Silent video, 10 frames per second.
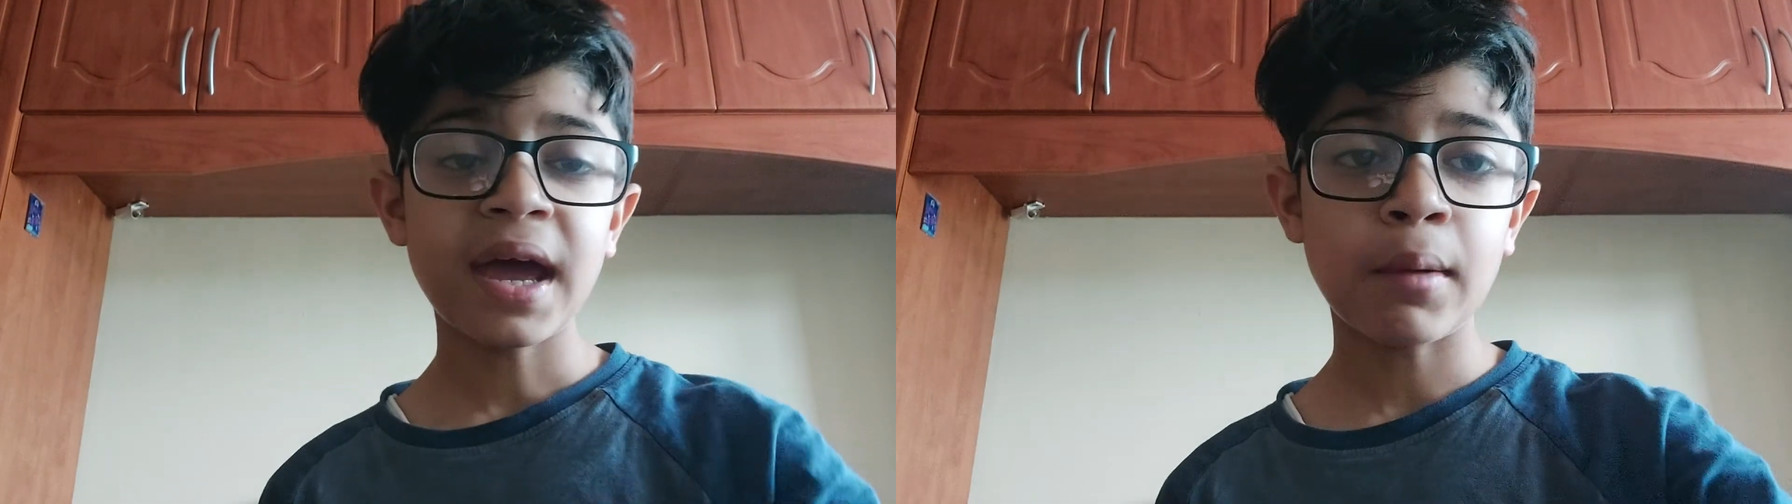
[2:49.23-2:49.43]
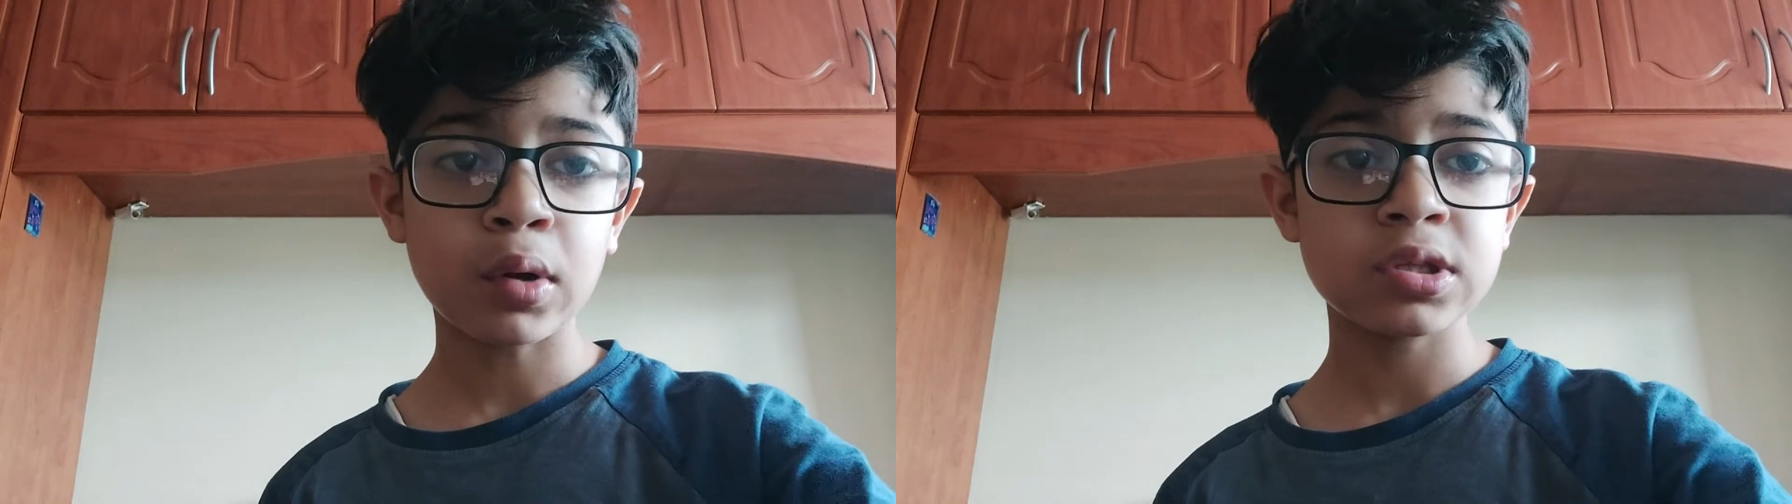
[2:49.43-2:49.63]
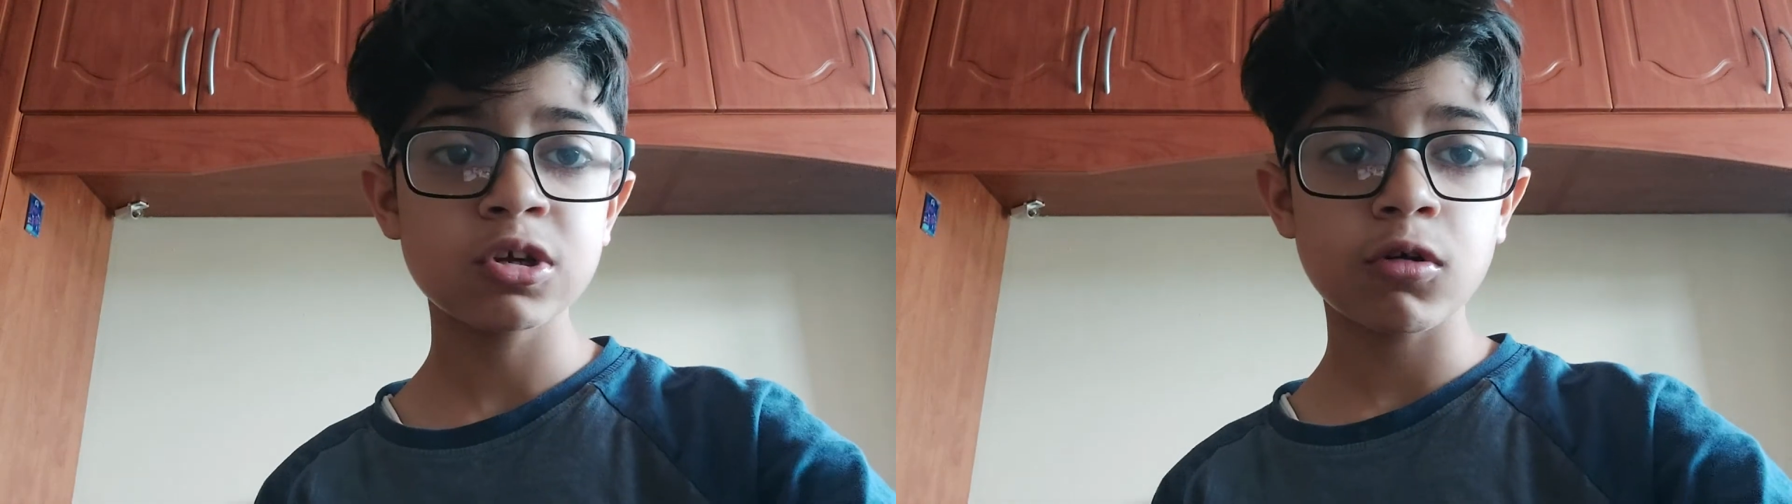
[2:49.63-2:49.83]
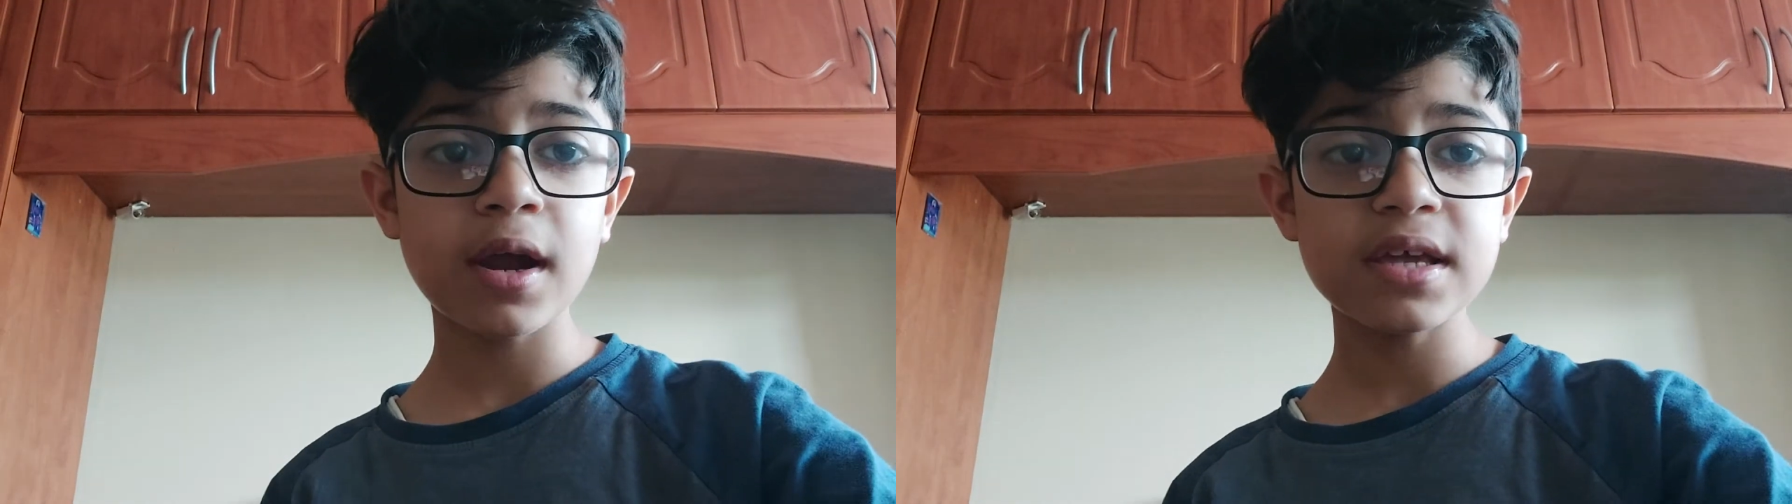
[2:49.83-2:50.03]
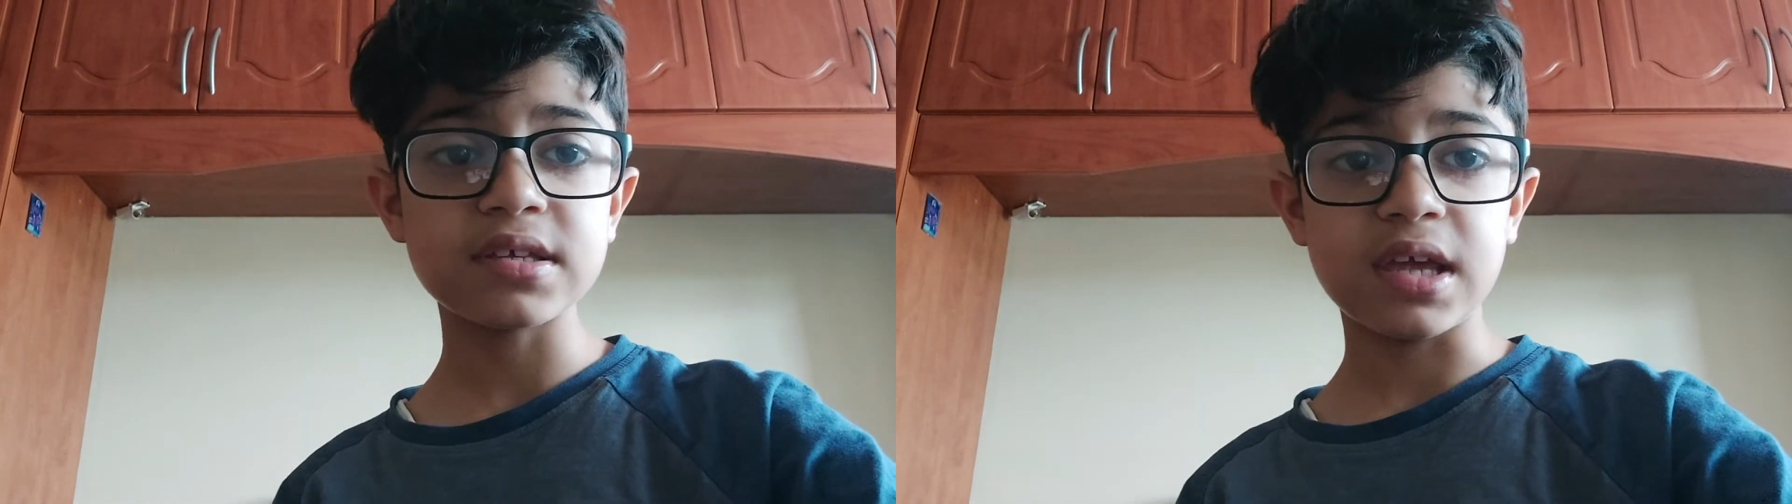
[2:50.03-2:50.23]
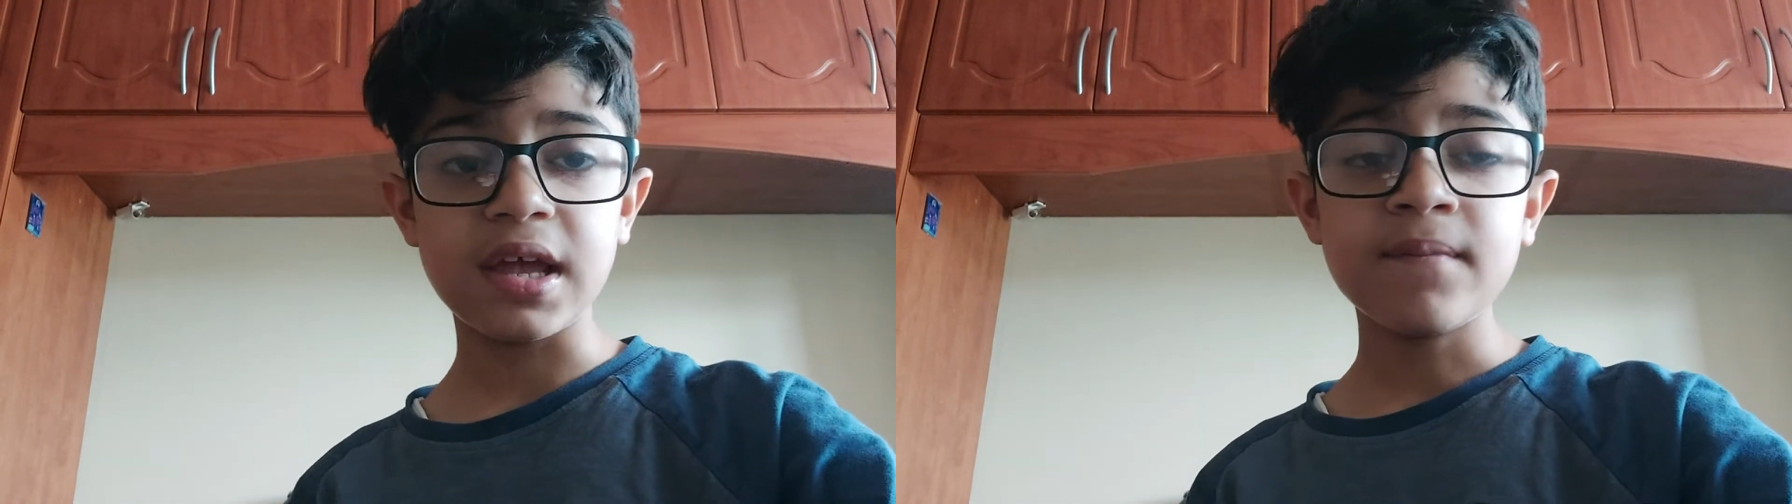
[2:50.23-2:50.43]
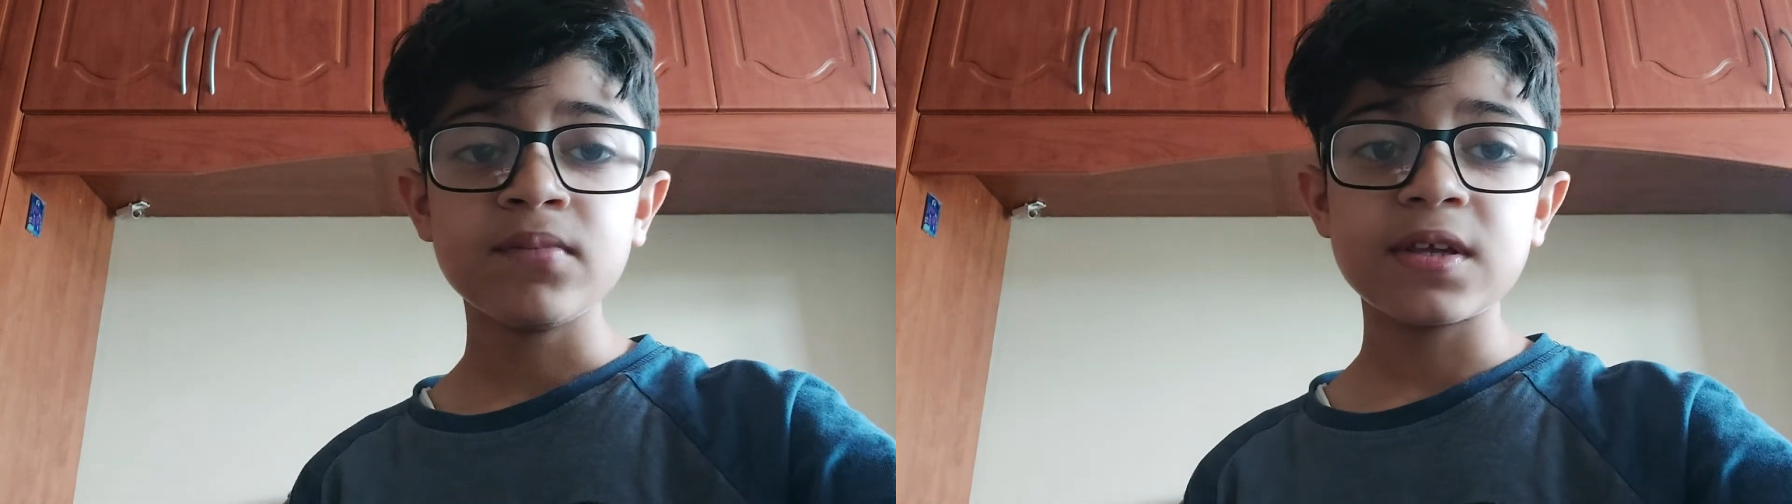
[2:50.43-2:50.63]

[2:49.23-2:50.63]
And what's crazy